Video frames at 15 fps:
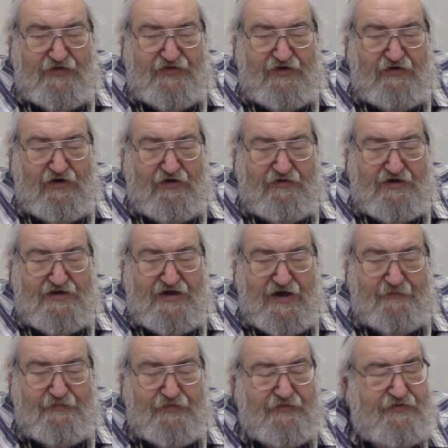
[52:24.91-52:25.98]
there are a
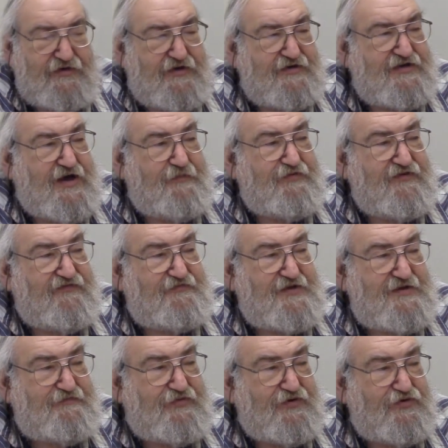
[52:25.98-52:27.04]
couple of
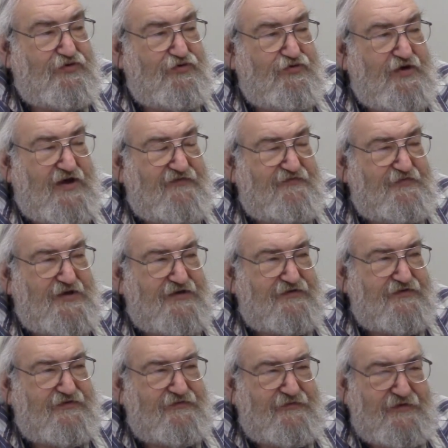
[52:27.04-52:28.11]
people who have
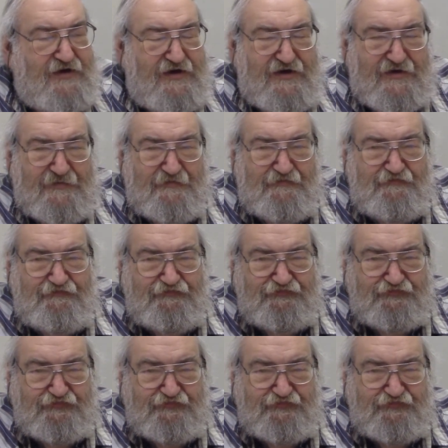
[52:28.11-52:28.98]
been